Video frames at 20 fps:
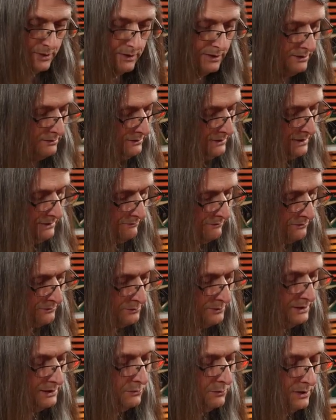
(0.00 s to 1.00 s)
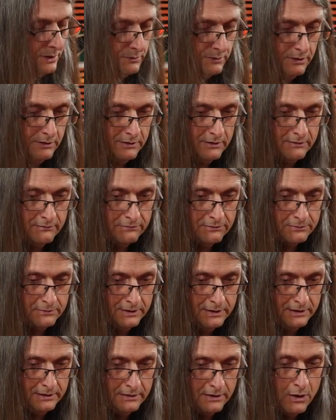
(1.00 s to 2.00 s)
Wow, I only have three. Why do I only have
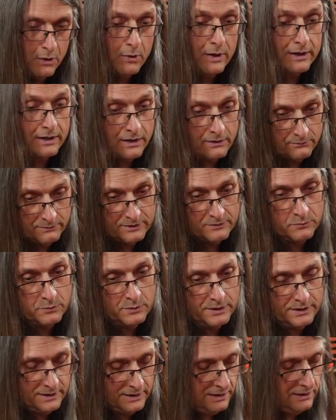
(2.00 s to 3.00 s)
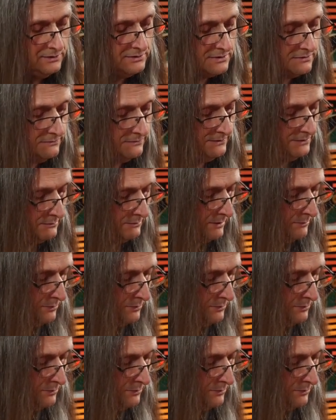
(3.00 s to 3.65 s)
three? Oh, I got rid of one and I used a fear.